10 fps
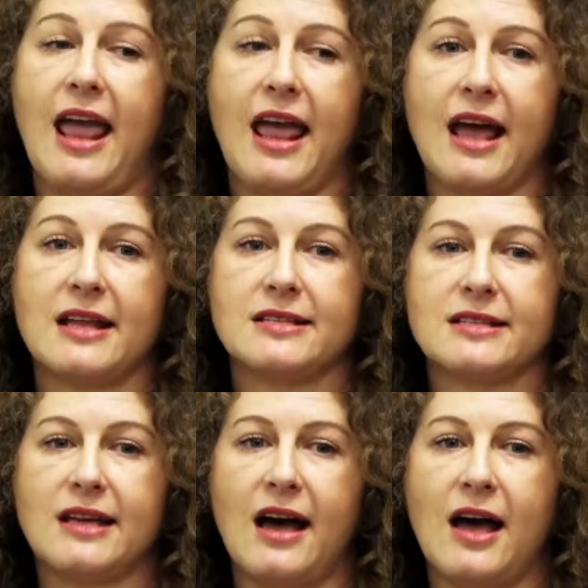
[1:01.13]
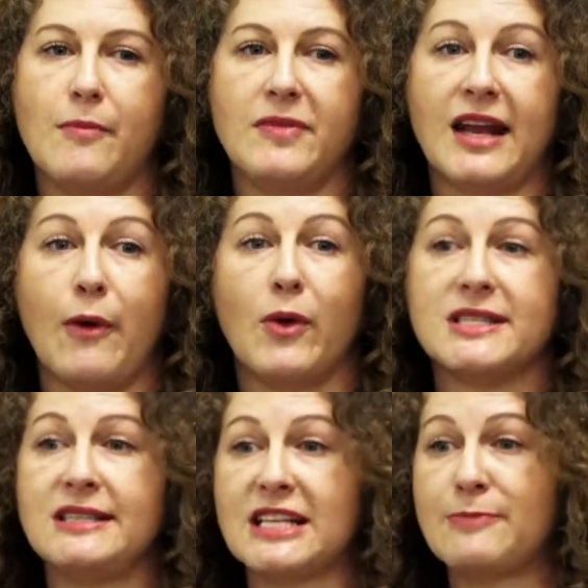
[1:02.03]
And that I
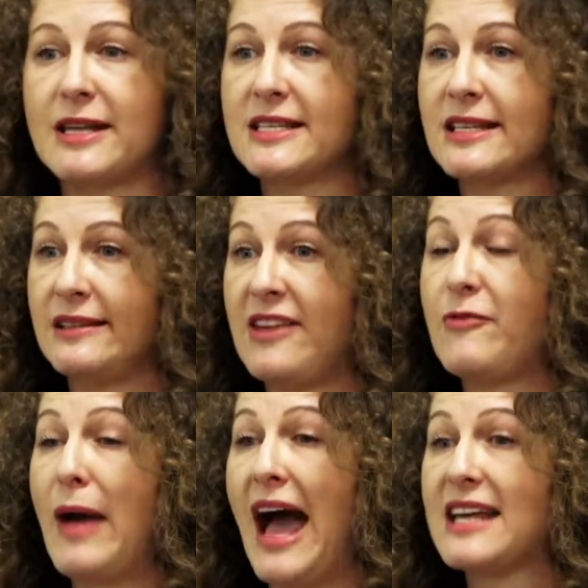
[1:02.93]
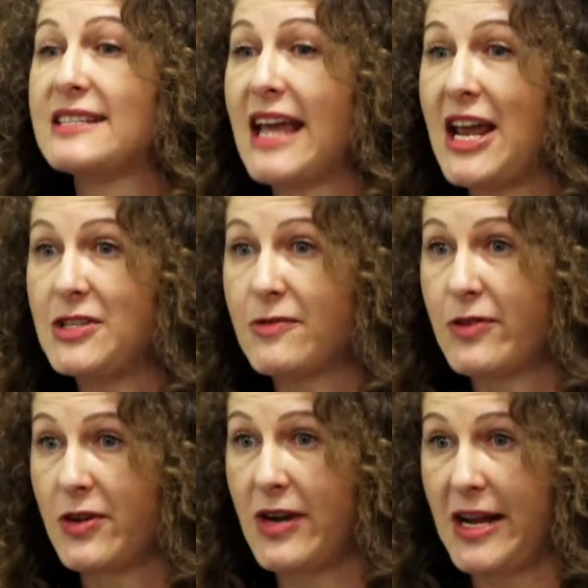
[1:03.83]
wasn't expected to live past the age of
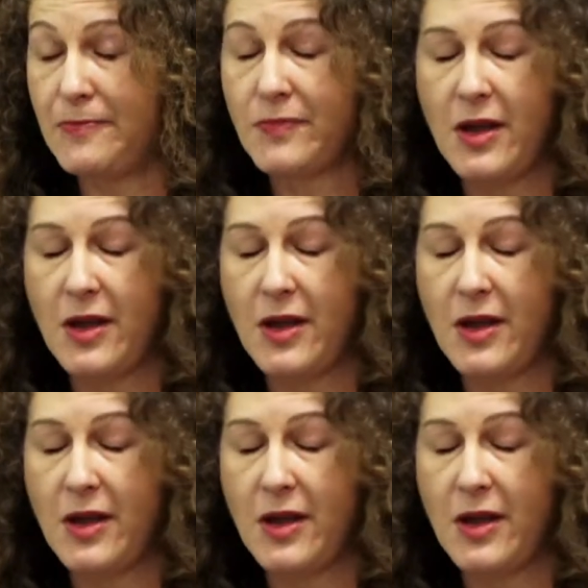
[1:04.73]
30.